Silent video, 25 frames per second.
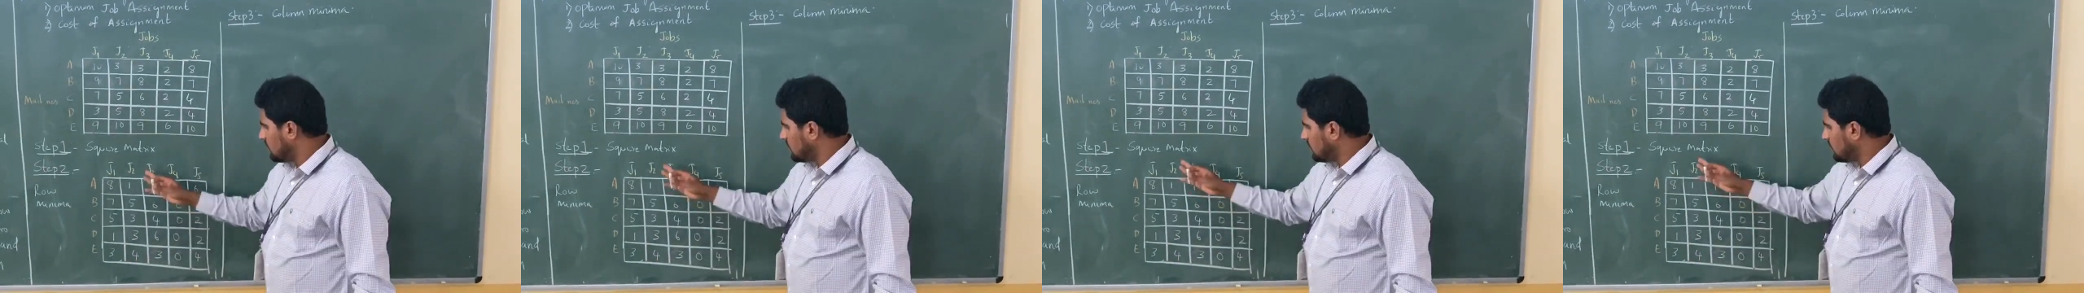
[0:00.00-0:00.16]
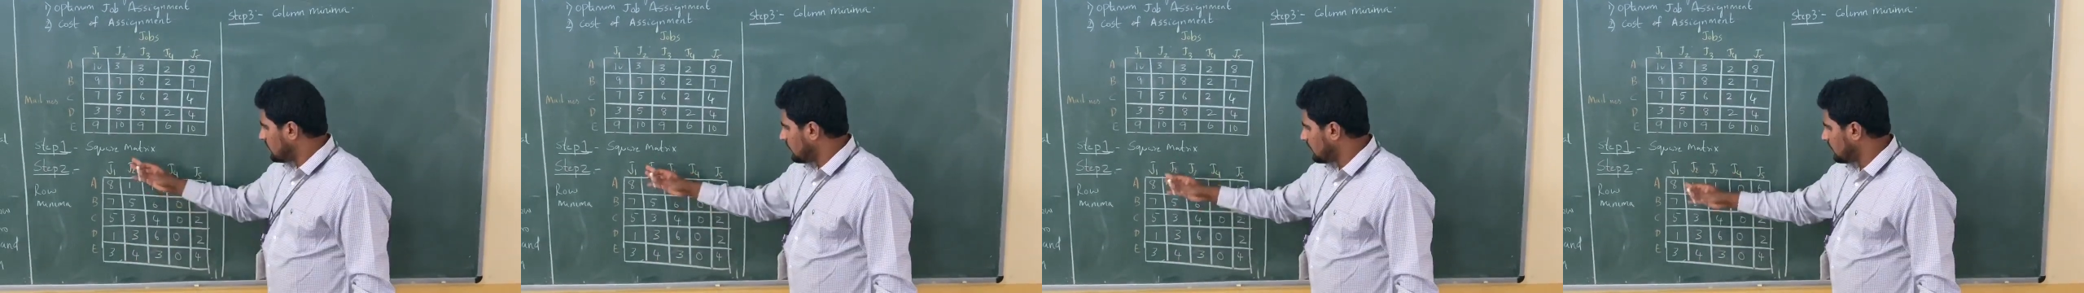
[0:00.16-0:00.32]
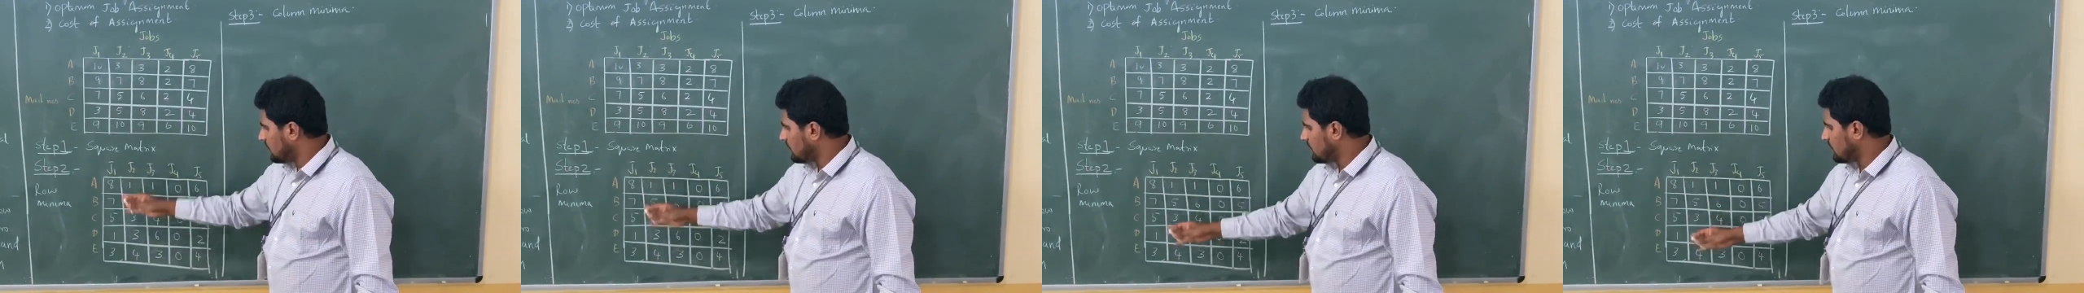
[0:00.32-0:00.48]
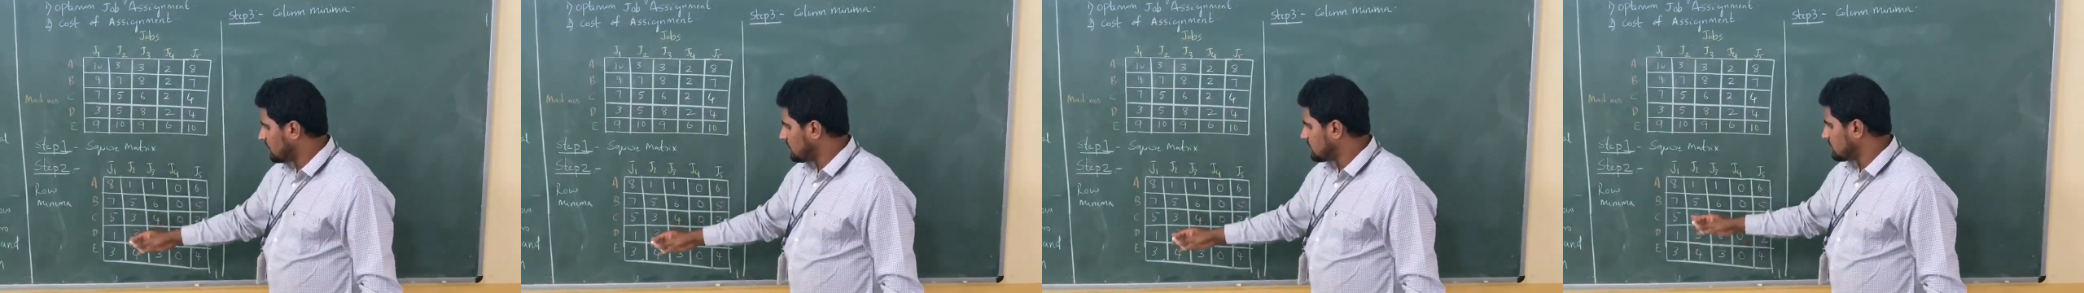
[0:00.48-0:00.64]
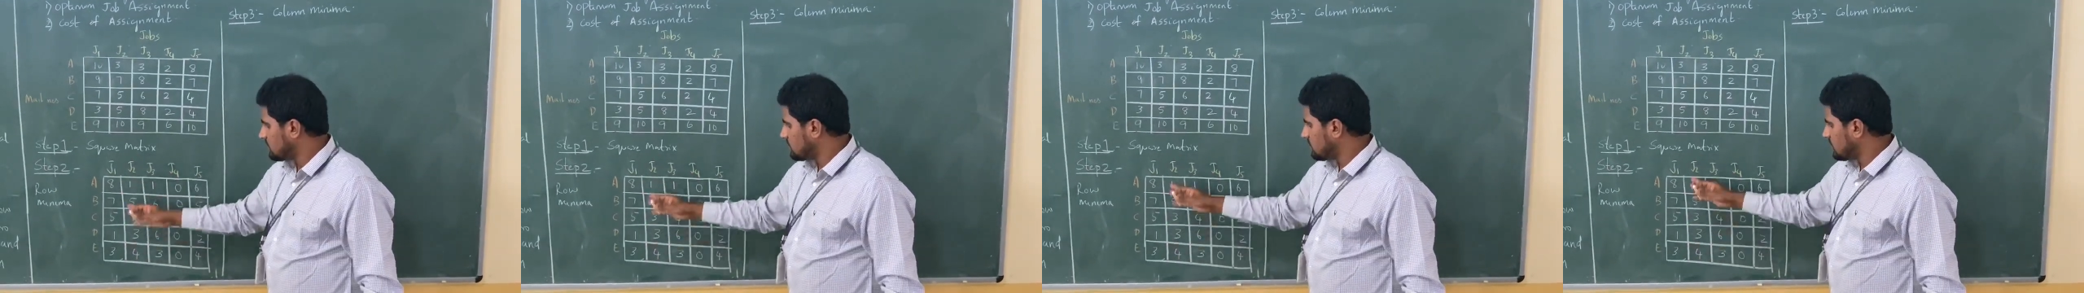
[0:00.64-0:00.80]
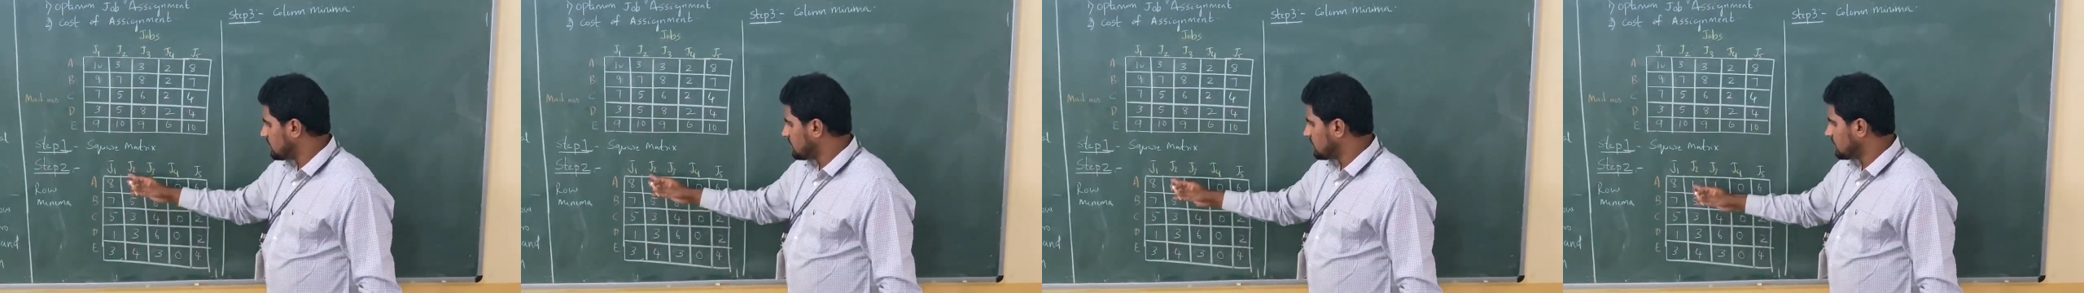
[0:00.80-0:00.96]
in
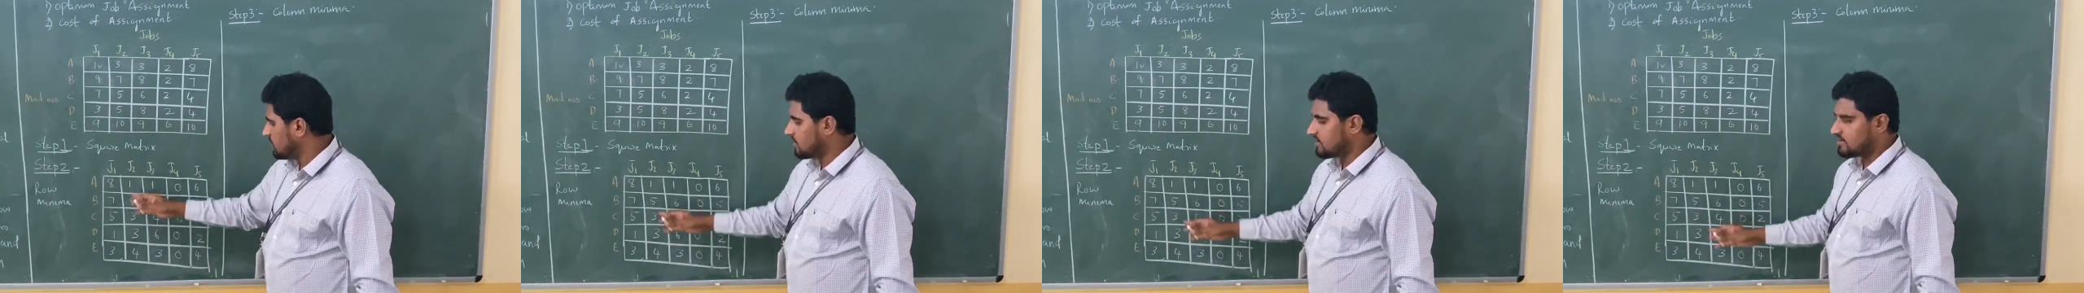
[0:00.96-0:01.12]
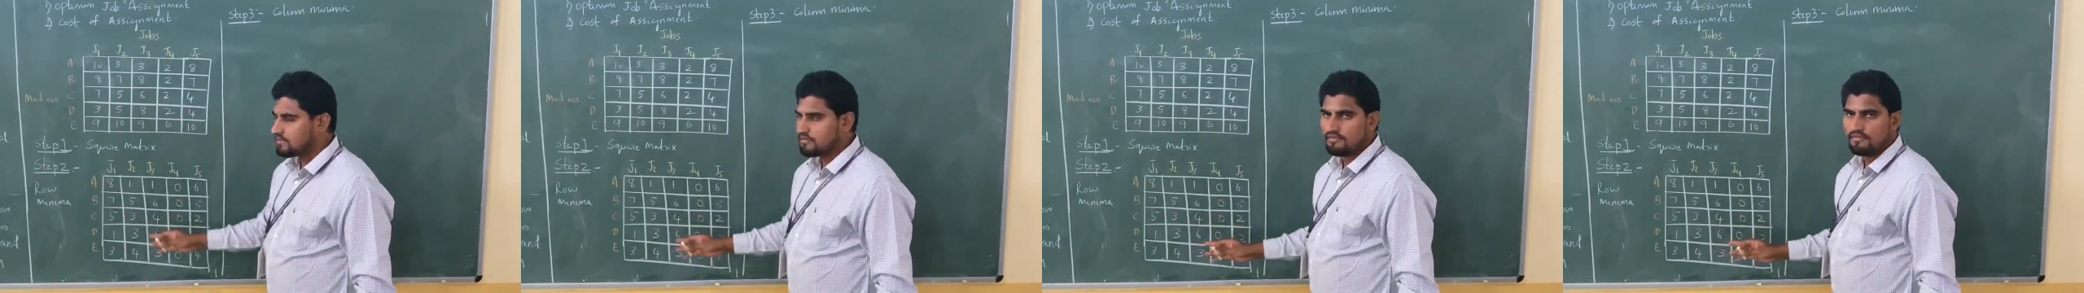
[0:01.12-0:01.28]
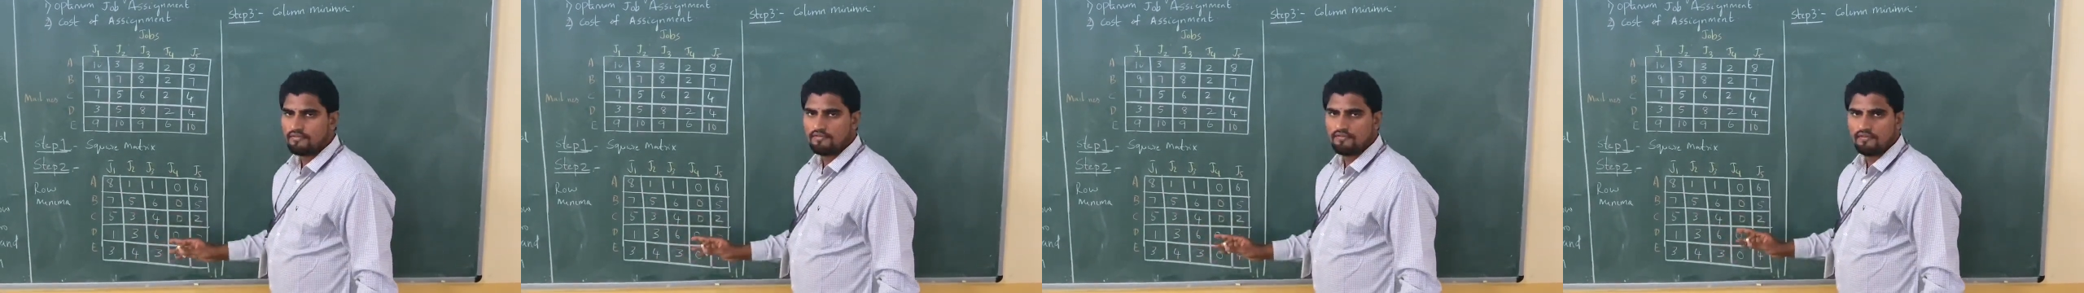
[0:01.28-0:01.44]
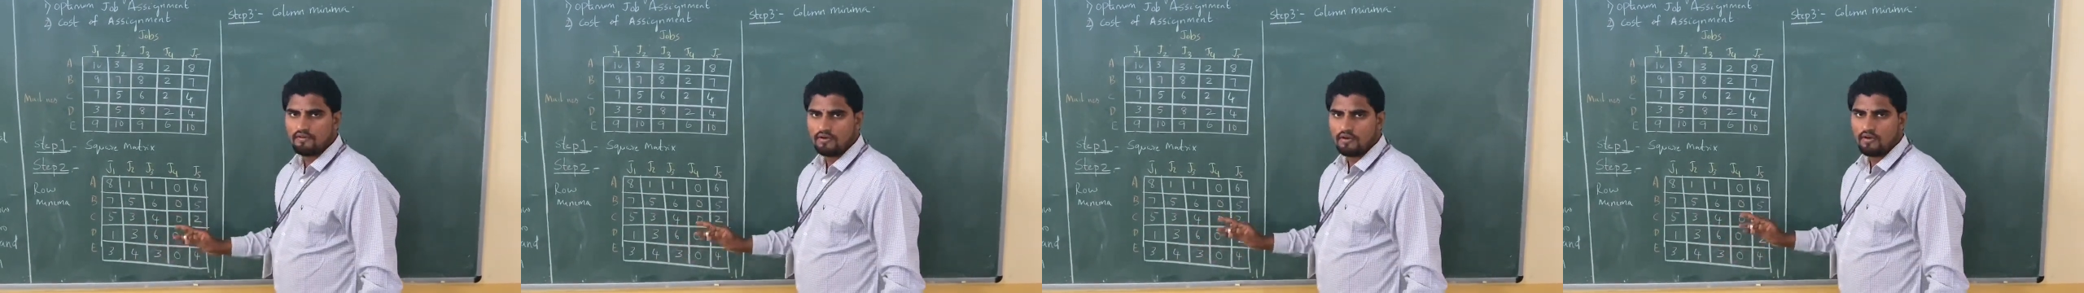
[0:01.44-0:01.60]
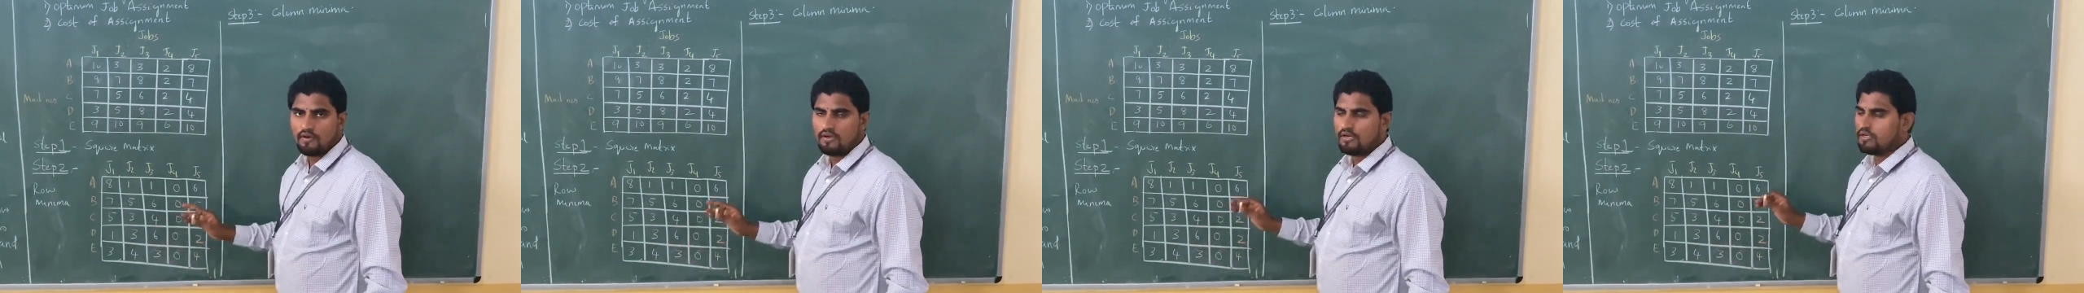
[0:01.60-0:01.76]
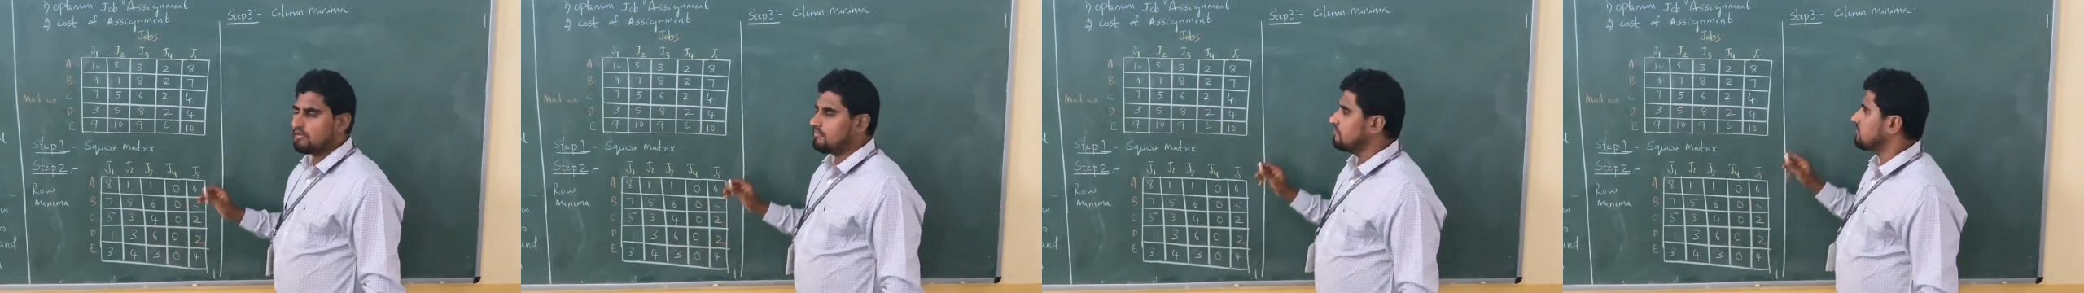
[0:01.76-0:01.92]
case of
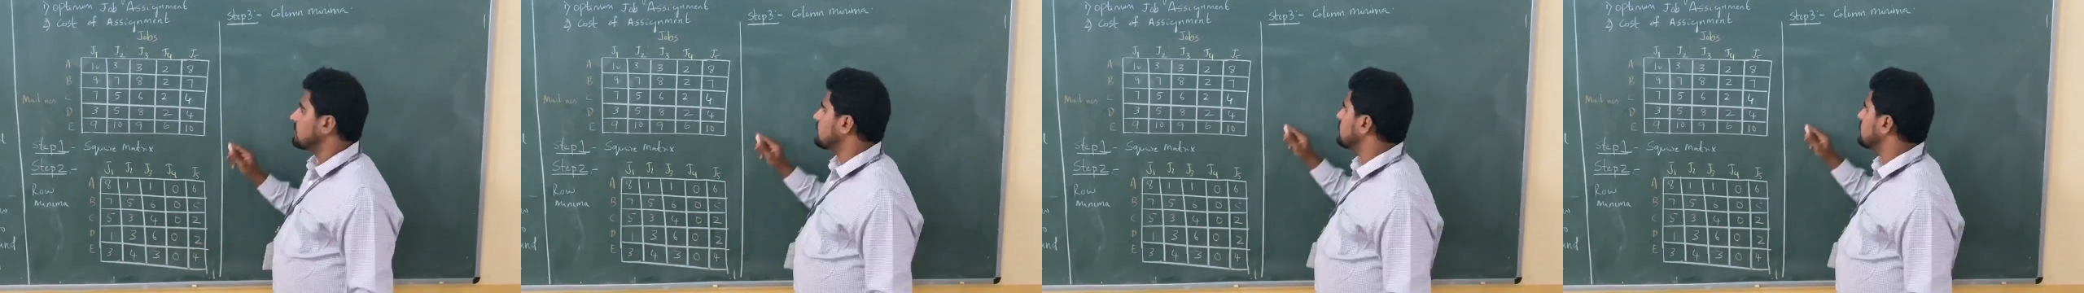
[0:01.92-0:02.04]
column,